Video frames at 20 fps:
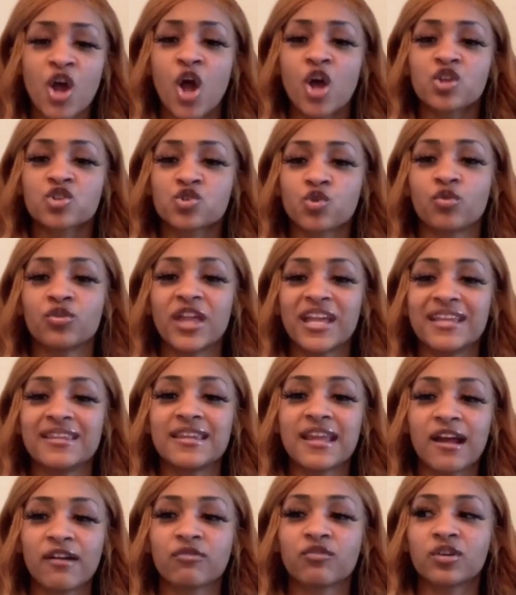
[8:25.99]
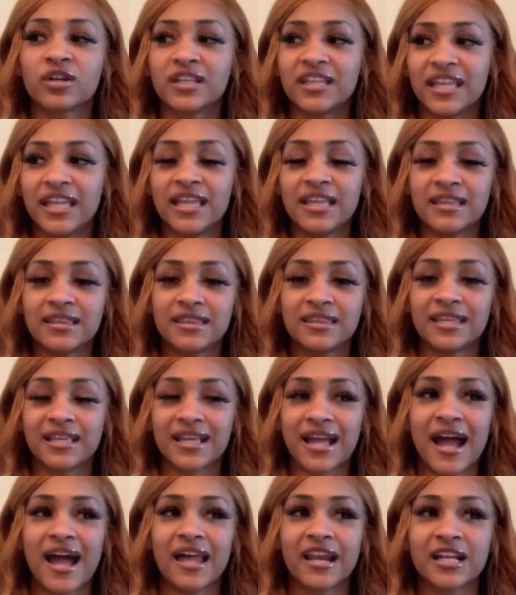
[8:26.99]
So they never get the
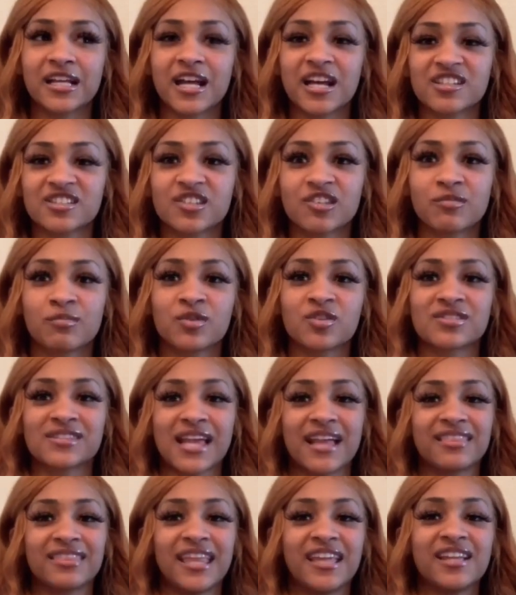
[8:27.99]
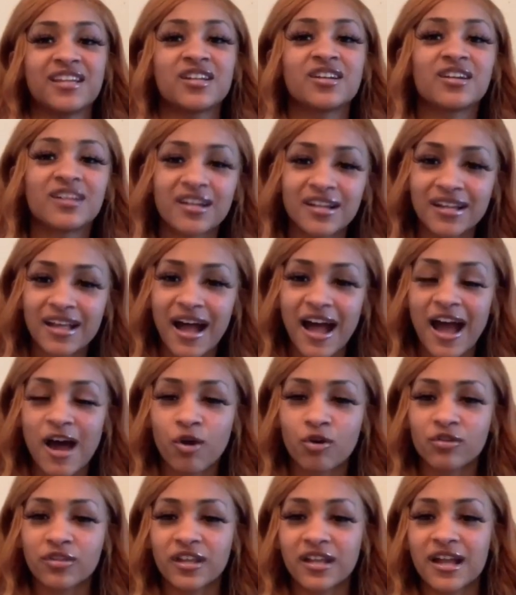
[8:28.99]
kind of customers that they could have got,
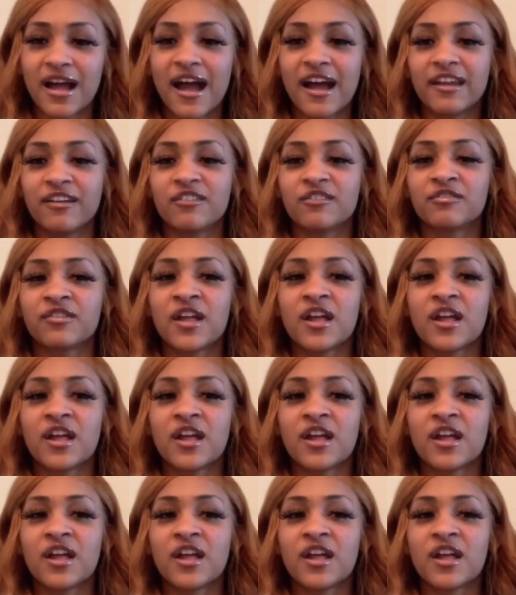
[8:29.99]
or the kind of,